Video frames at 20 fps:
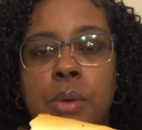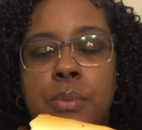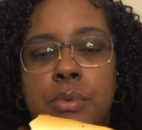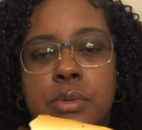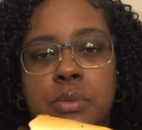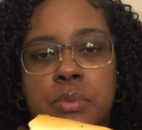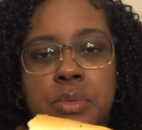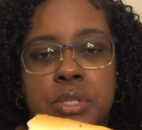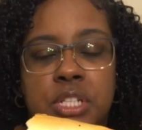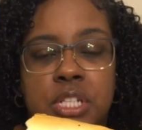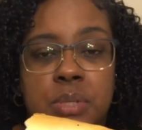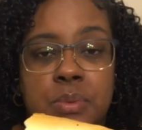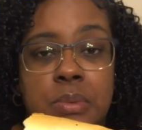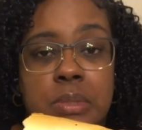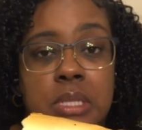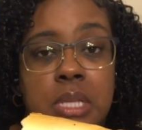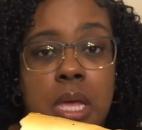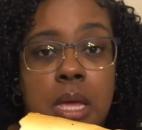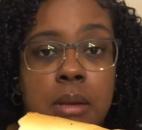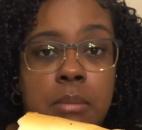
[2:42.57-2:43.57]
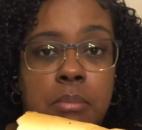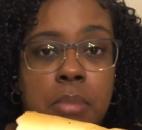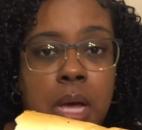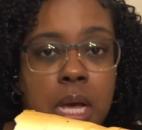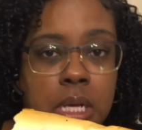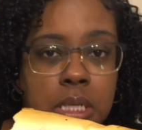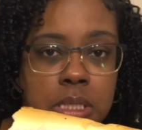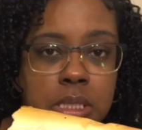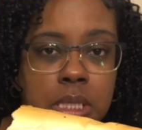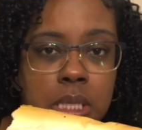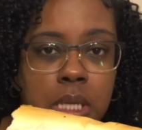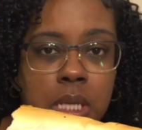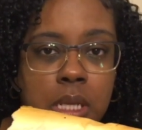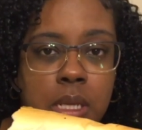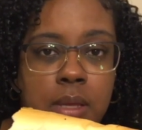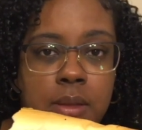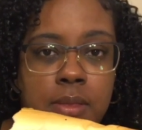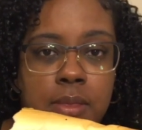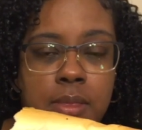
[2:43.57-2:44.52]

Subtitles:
was when she was unboxing